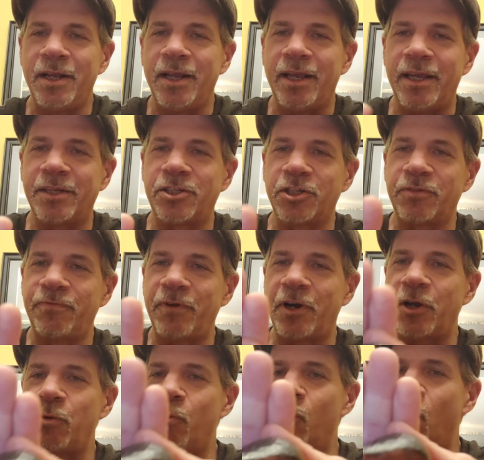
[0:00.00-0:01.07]
It's just
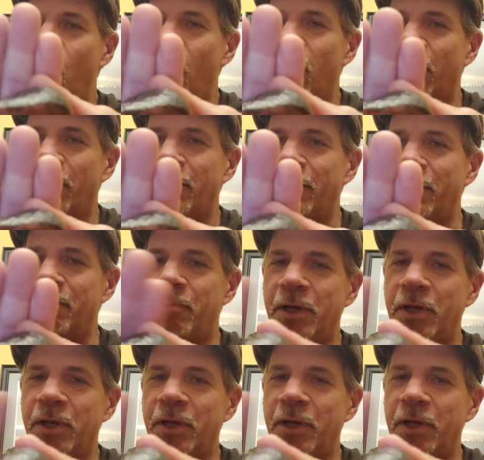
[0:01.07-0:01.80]
very worn,